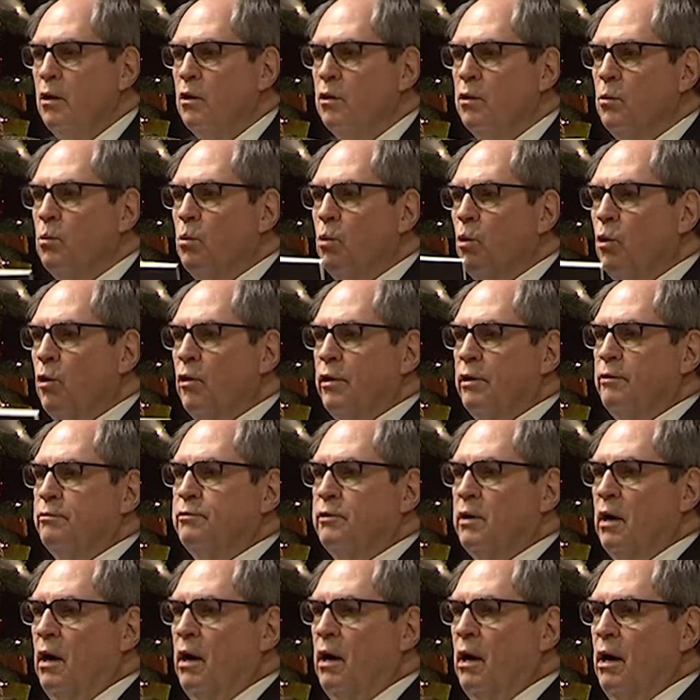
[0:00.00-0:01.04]
The Word
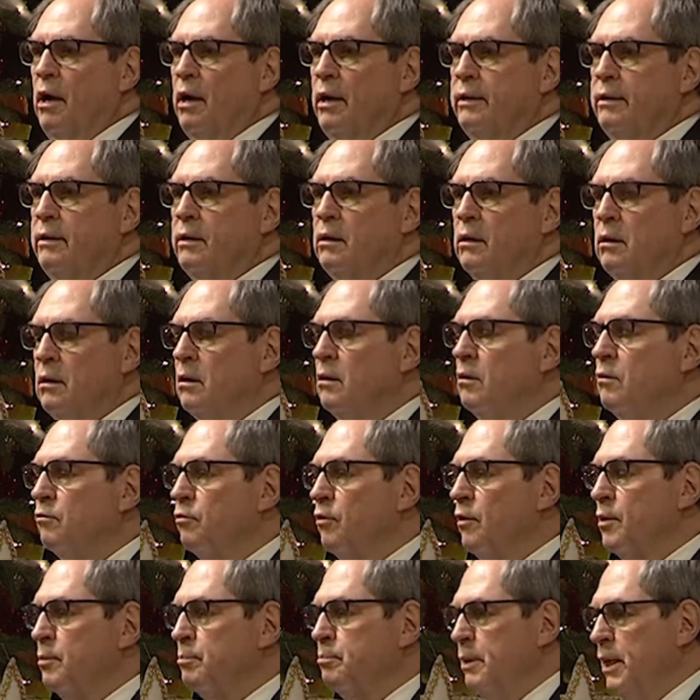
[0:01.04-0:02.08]
of God
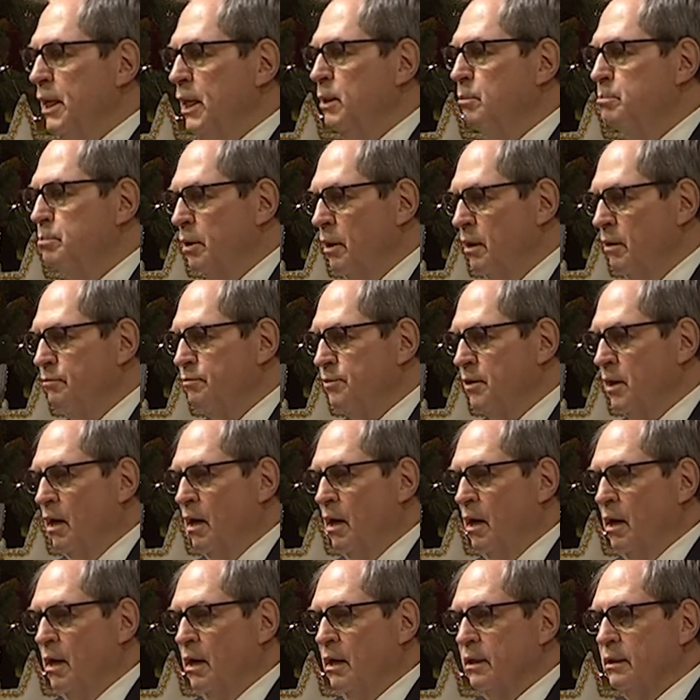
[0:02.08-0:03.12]
for the people of
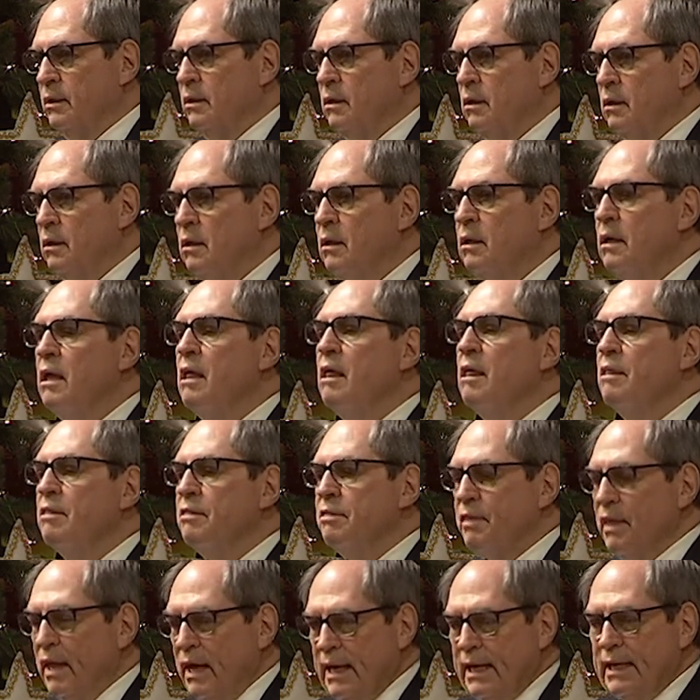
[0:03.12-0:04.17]
God.
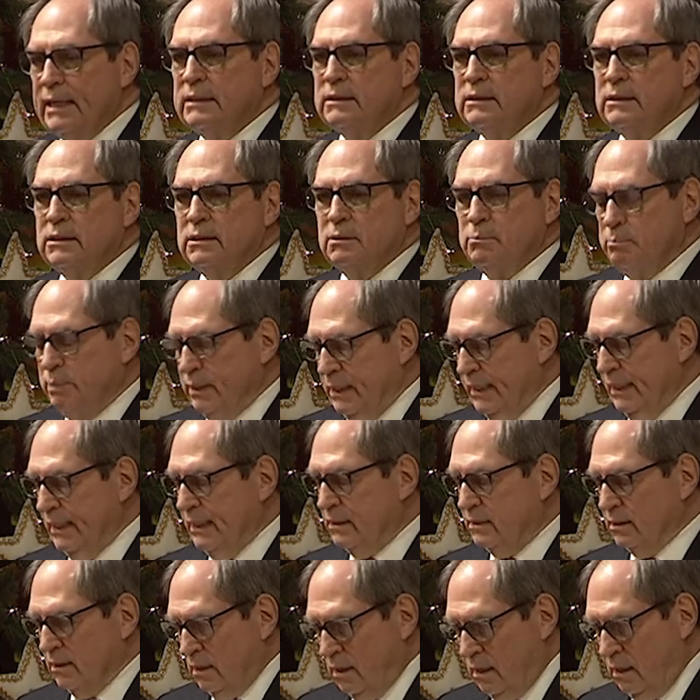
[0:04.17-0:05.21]
Thanks, Thanks be
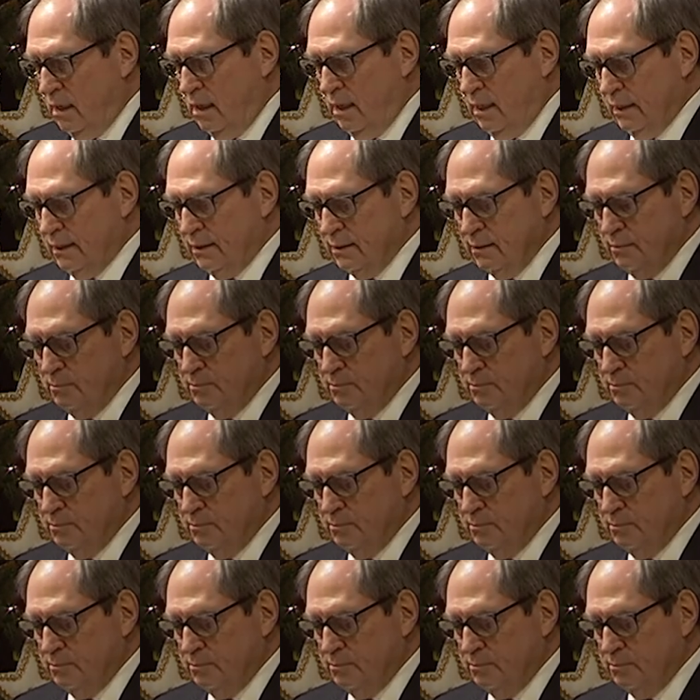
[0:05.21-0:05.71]
to God.